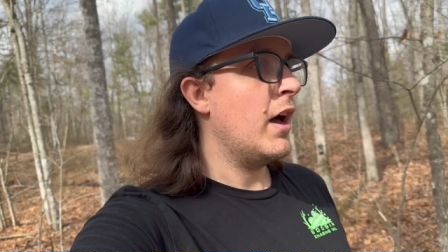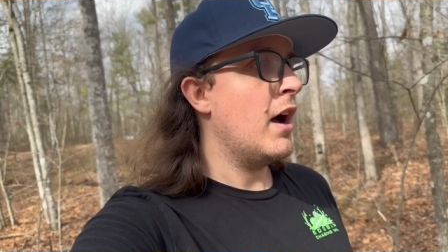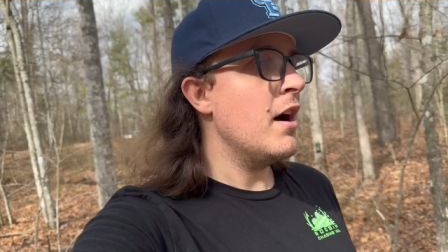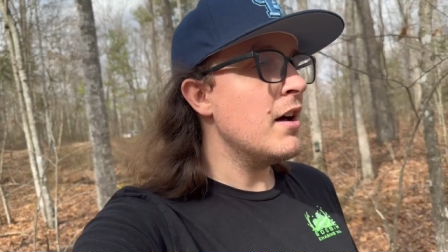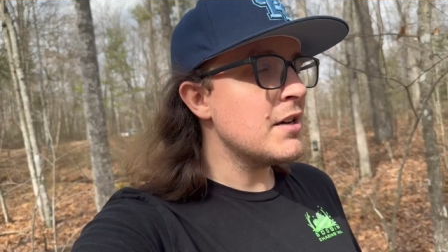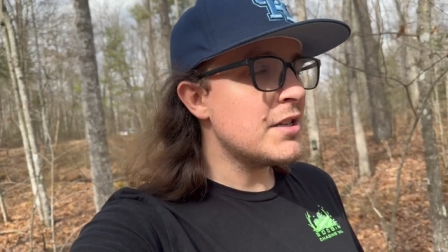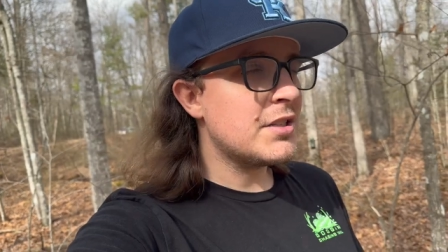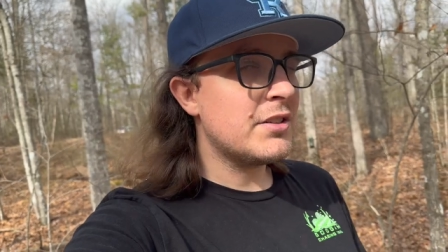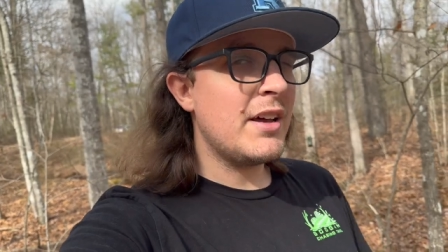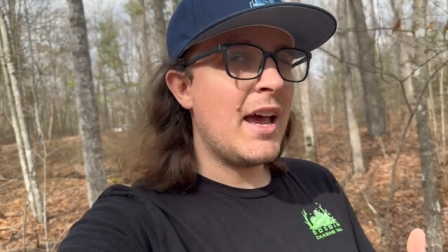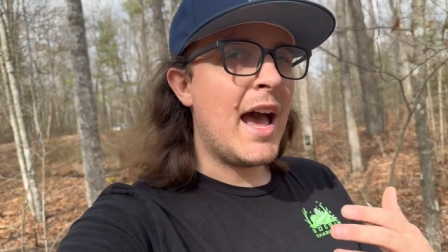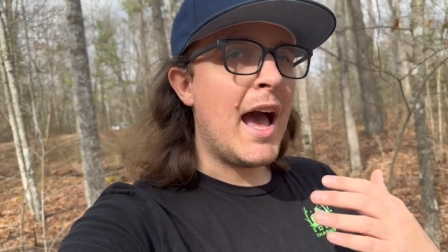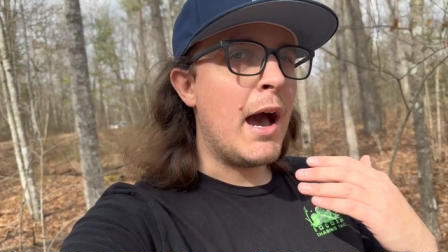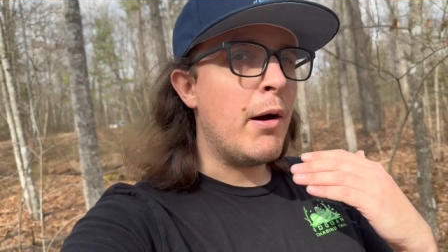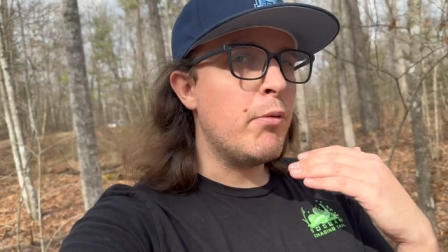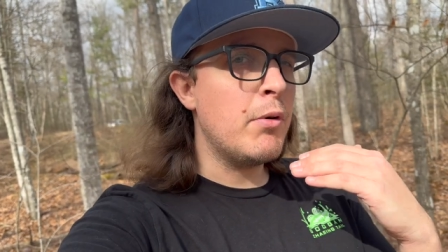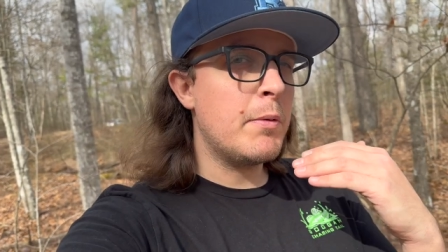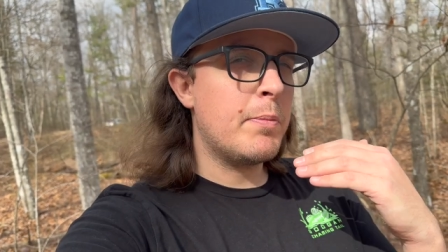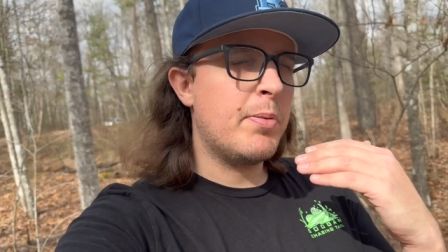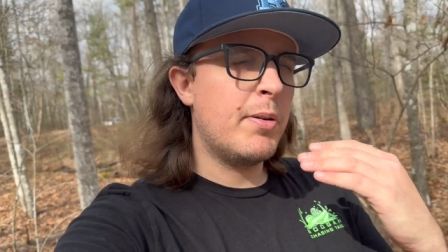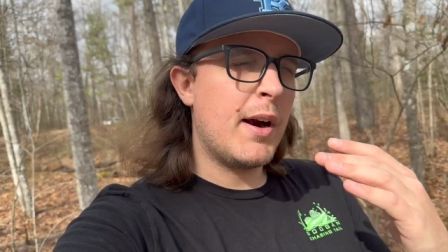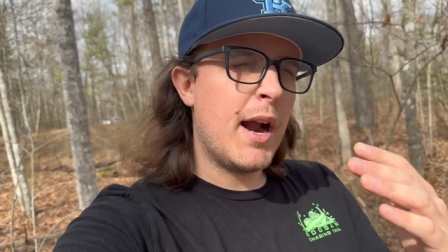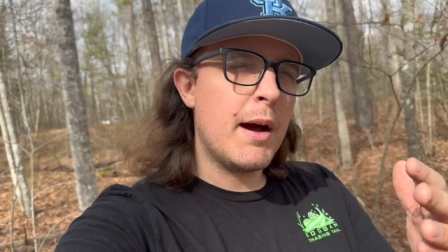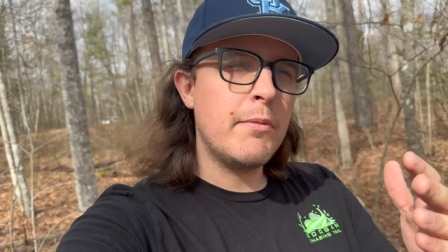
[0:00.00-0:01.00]
Honestly, I
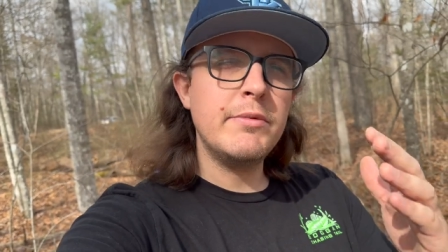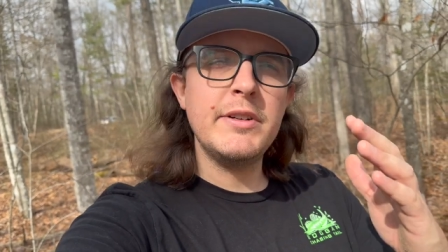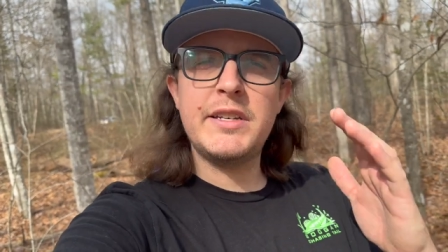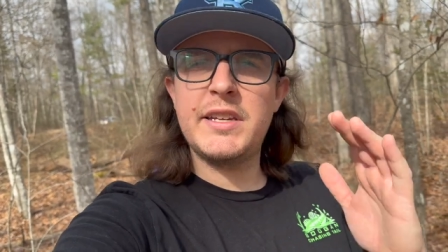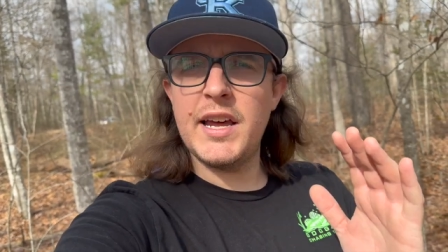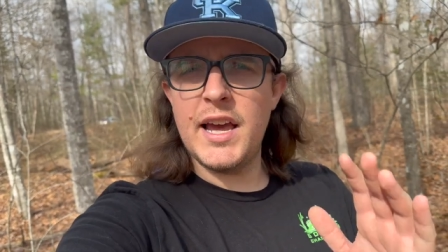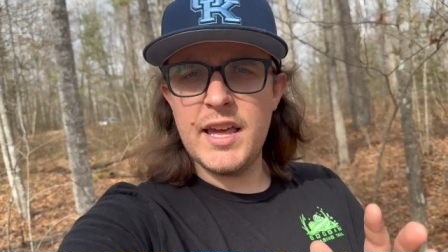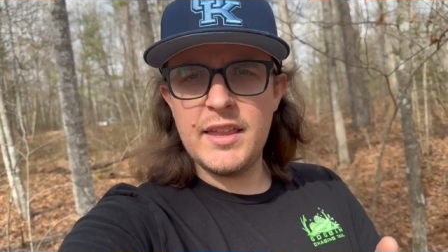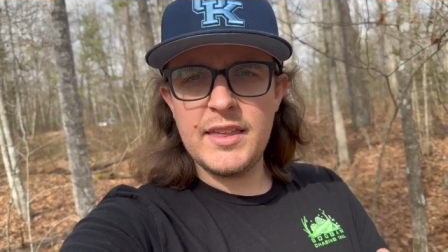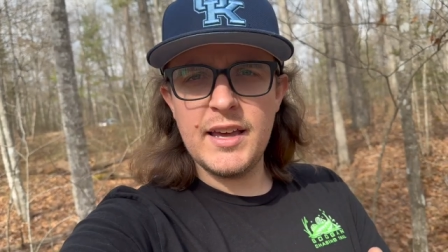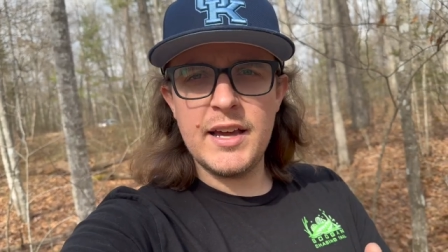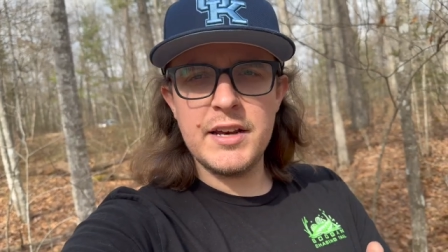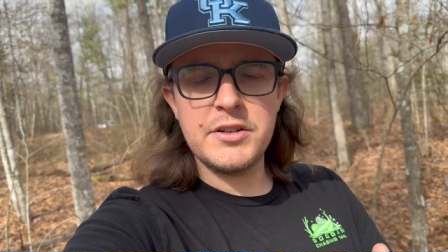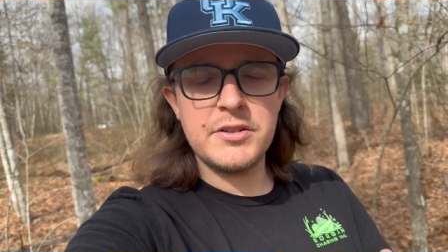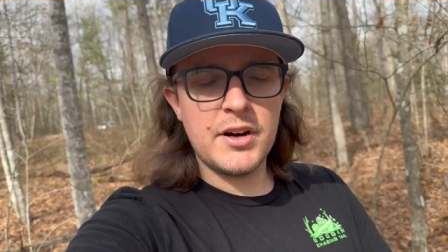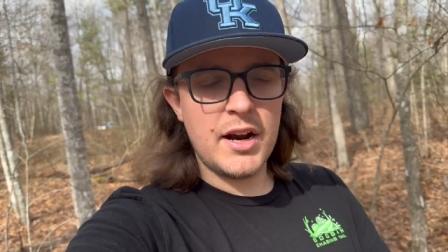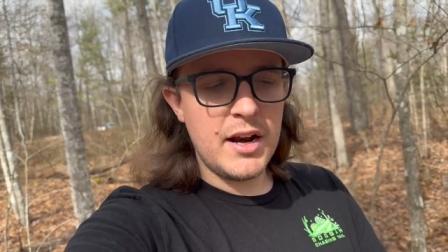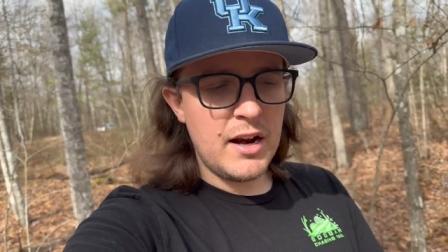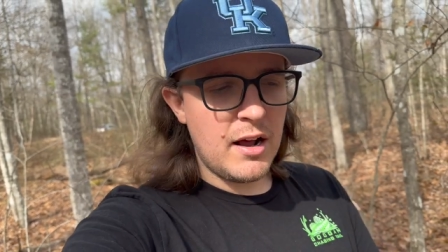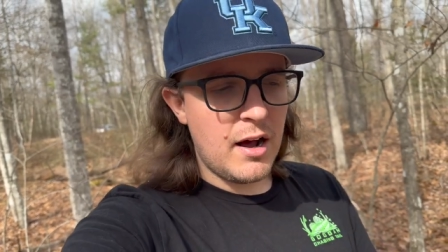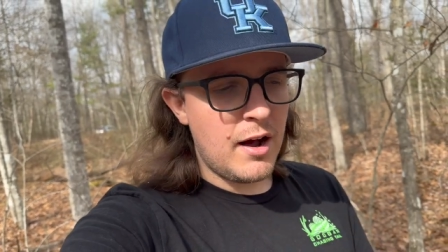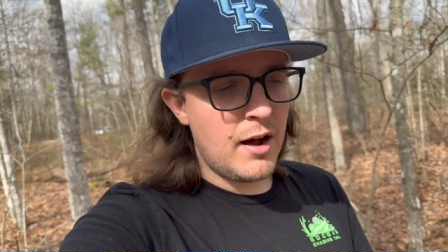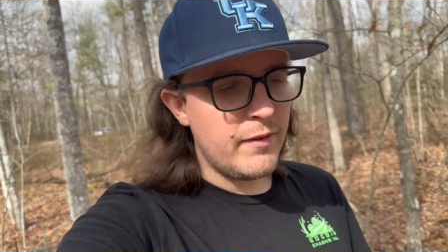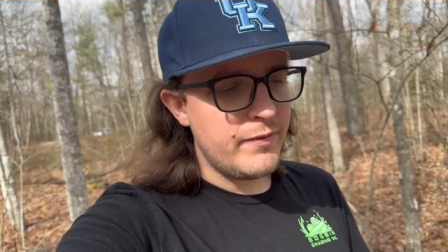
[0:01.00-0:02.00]
would probably take that
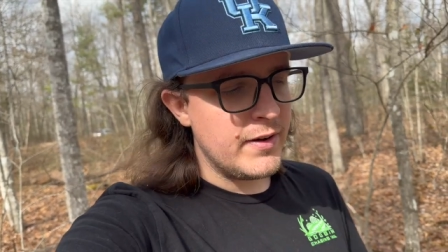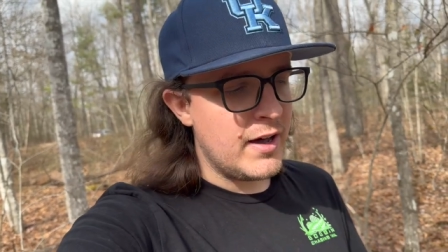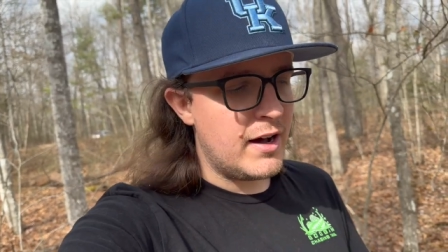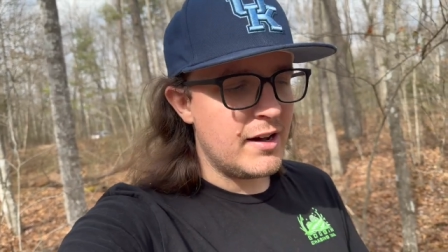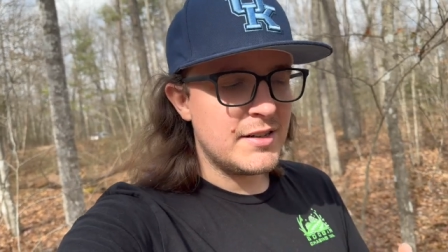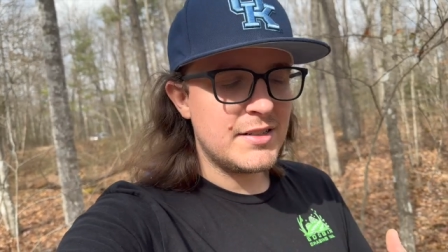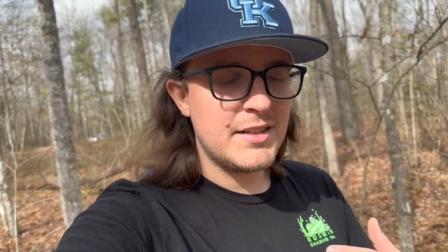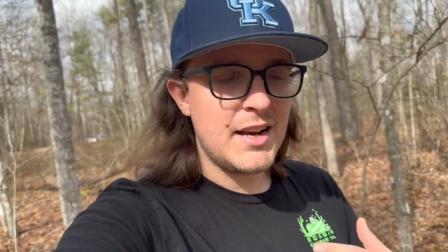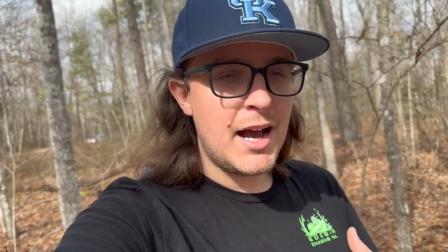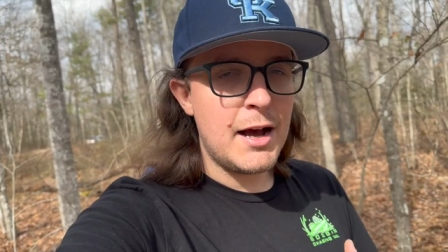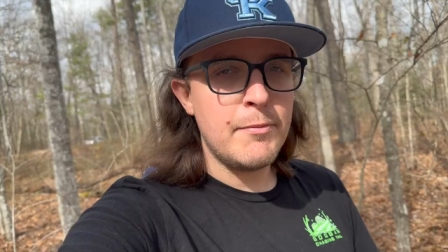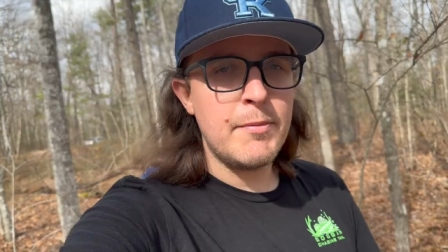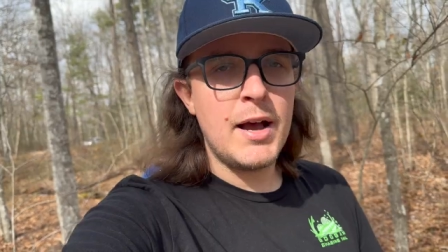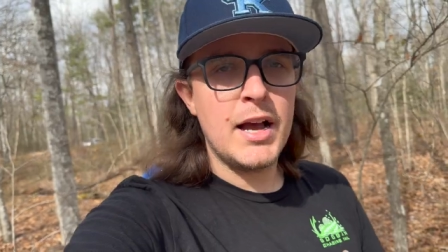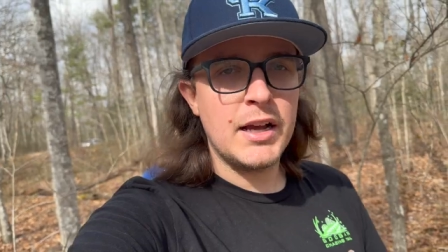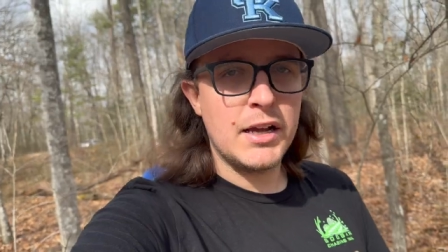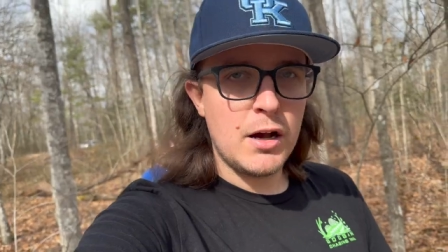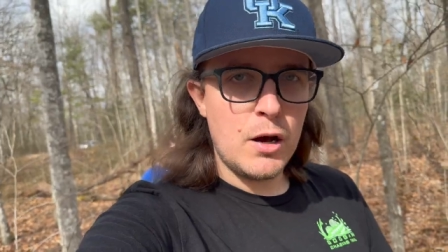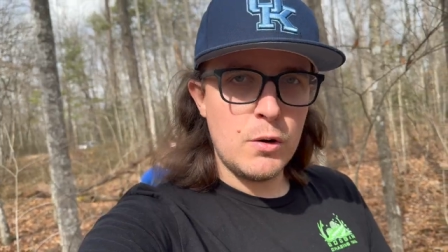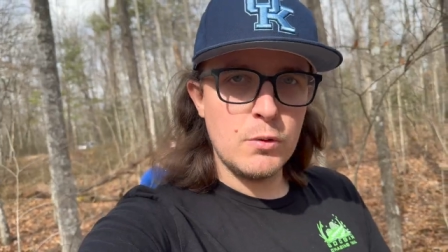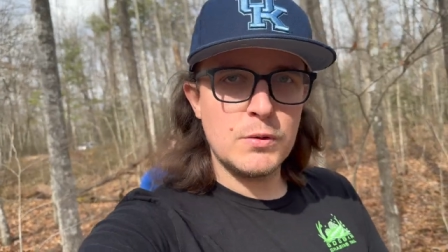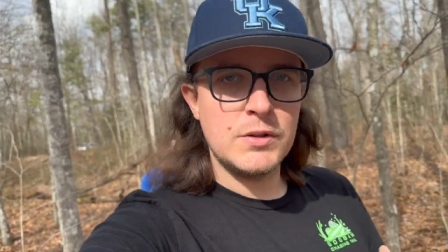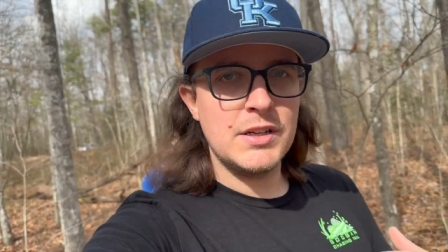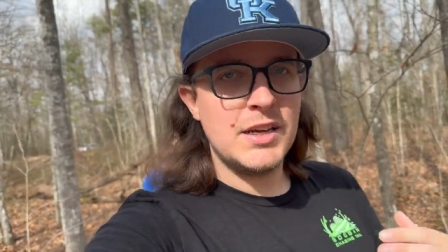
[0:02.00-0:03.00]
trade off. Now, it's not my
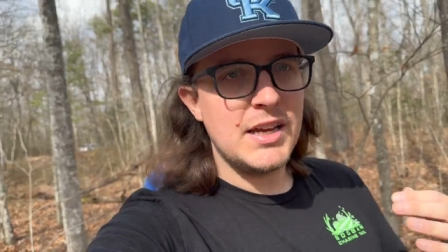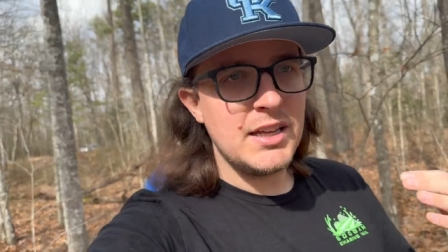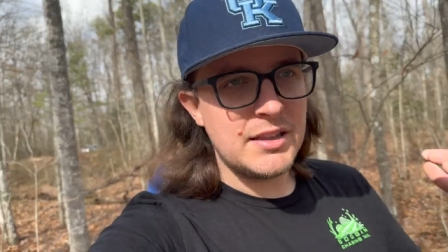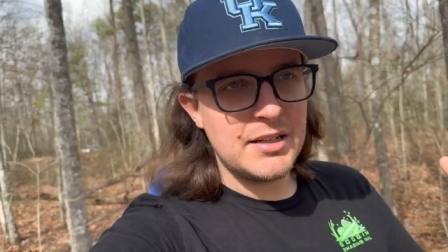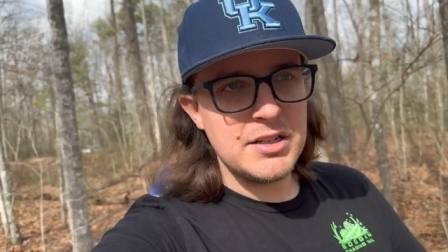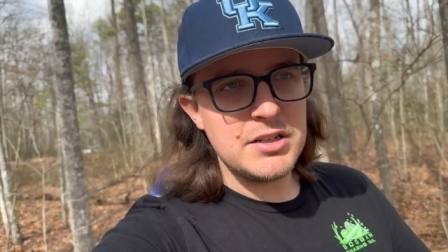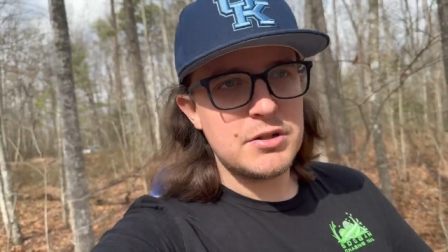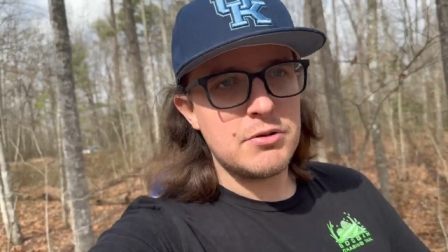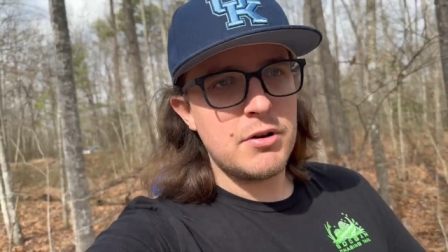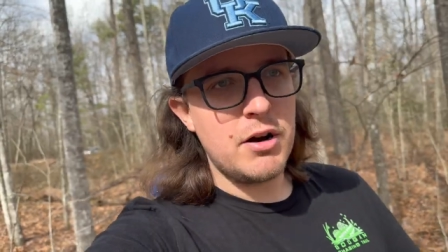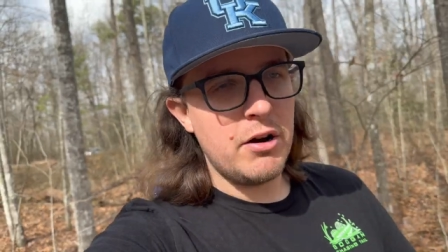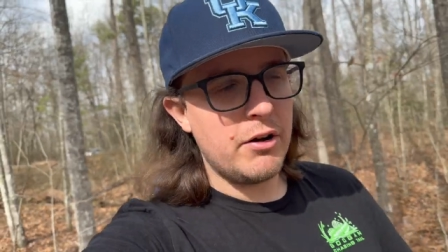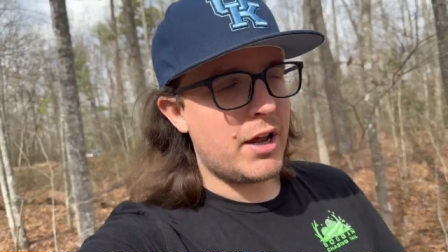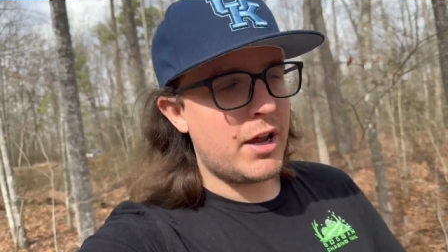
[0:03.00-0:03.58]
goal to get this trail